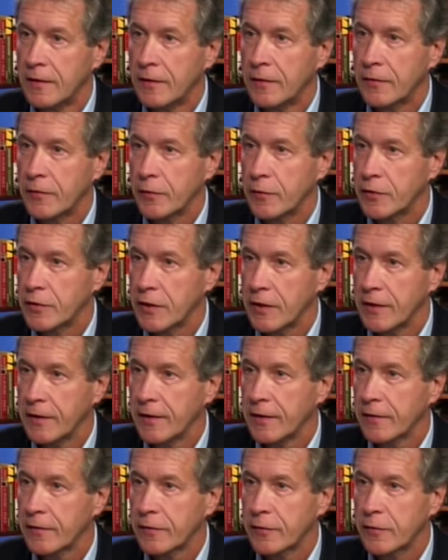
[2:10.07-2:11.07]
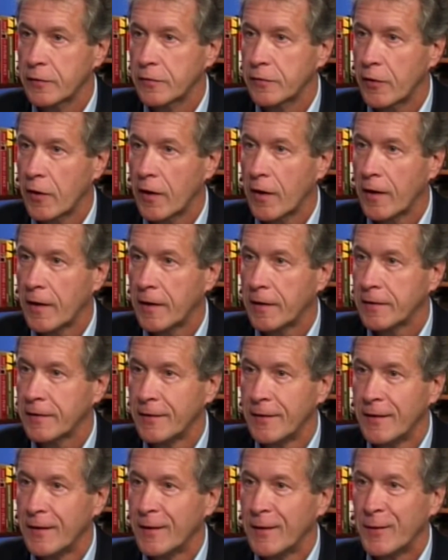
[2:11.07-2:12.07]
through cheating, through fraud,
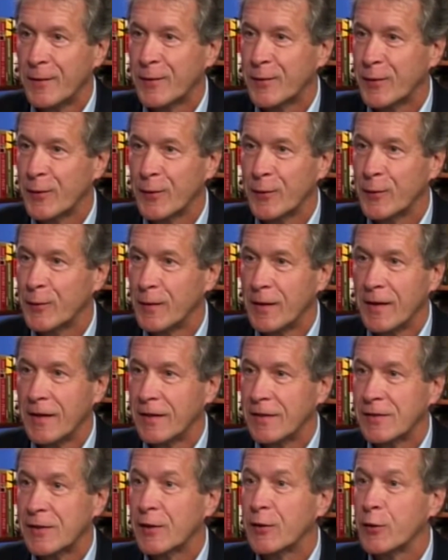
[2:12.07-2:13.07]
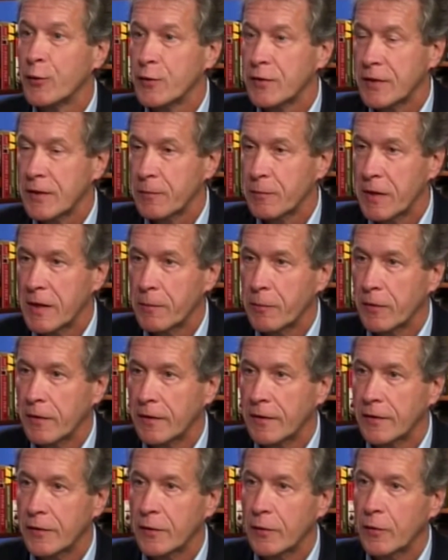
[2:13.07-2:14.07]
through seducing people
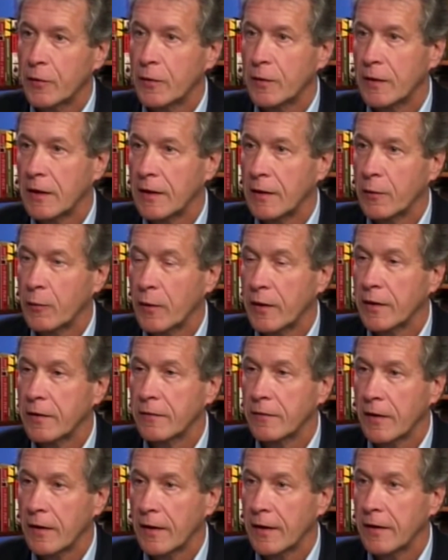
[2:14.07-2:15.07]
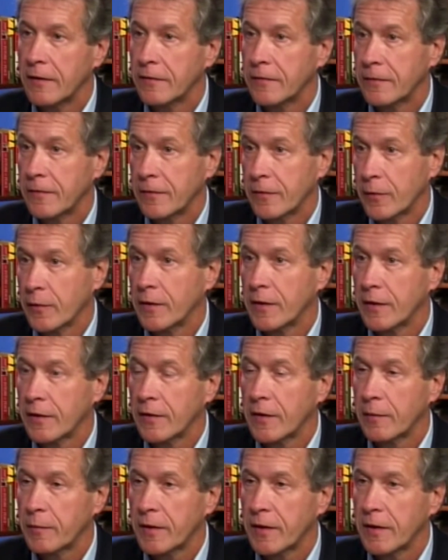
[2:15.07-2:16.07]
into our way of life, through the
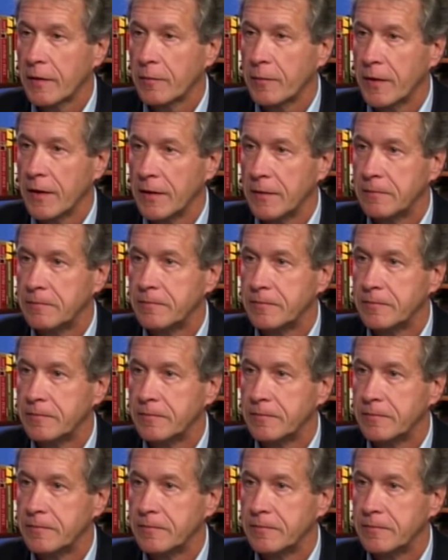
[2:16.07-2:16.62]
economic hitmen.